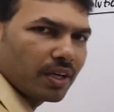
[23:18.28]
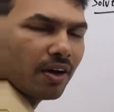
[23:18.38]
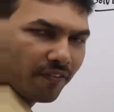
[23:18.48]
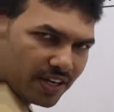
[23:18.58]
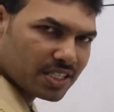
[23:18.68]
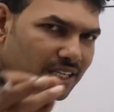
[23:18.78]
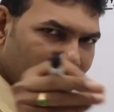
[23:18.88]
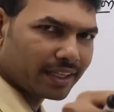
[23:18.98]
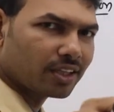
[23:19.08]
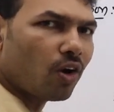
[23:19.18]
First
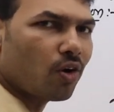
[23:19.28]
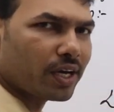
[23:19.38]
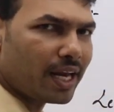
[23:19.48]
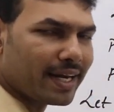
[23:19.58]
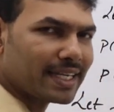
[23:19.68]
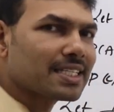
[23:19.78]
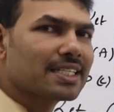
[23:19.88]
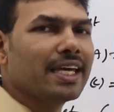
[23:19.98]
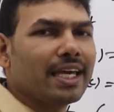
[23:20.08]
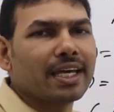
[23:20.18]
select the hotel, next
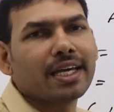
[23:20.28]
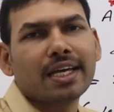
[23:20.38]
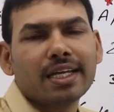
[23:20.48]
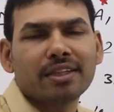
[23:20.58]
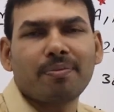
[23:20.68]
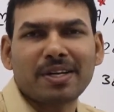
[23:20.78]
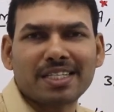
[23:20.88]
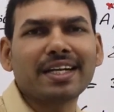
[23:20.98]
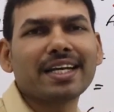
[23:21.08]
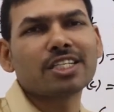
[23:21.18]
see the
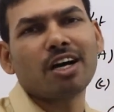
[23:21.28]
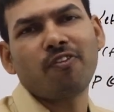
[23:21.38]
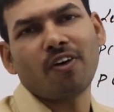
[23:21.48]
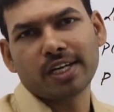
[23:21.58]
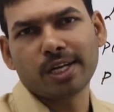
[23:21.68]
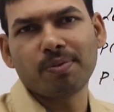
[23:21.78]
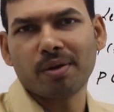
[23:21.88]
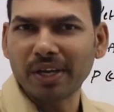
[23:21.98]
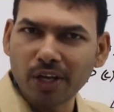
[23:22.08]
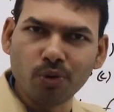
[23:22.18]
percentage of faulty
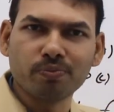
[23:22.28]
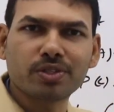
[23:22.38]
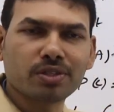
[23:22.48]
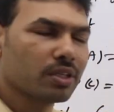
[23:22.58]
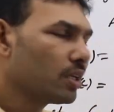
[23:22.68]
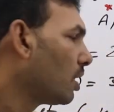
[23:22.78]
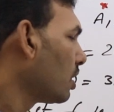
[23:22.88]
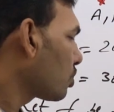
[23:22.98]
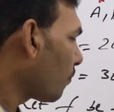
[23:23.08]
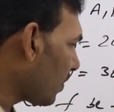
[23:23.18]
plumbing rooms.
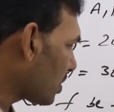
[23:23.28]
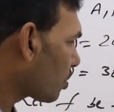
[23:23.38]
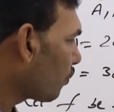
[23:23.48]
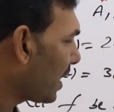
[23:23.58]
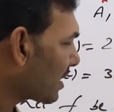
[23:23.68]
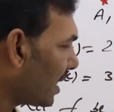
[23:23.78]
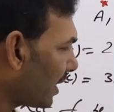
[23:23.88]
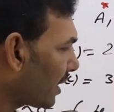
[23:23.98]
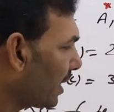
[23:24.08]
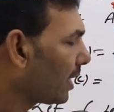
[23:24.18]
So first we are
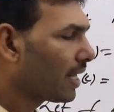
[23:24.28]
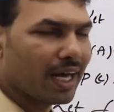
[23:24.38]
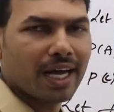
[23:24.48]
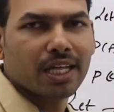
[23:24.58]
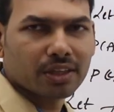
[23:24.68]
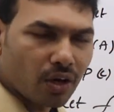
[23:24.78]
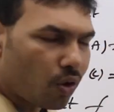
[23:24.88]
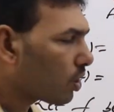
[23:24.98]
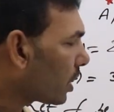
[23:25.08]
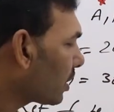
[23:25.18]
selecting the
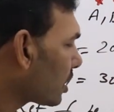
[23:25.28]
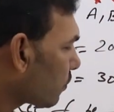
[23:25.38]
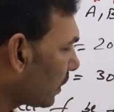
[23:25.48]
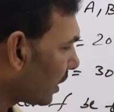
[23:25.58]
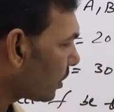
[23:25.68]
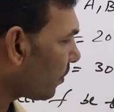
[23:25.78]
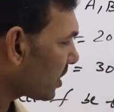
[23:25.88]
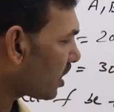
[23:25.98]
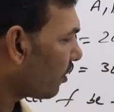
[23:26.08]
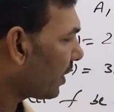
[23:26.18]
hotel, that's why that is
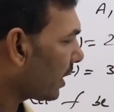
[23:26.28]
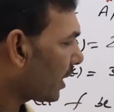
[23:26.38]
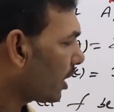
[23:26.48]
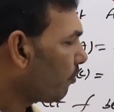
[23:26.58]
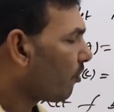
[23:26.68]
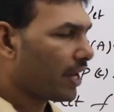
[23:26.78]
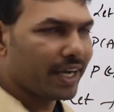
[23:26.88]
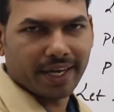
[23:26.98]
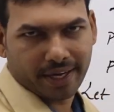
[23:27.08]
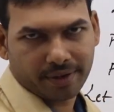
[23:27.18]
first event, I keep Y
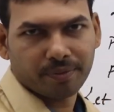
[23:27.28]
here.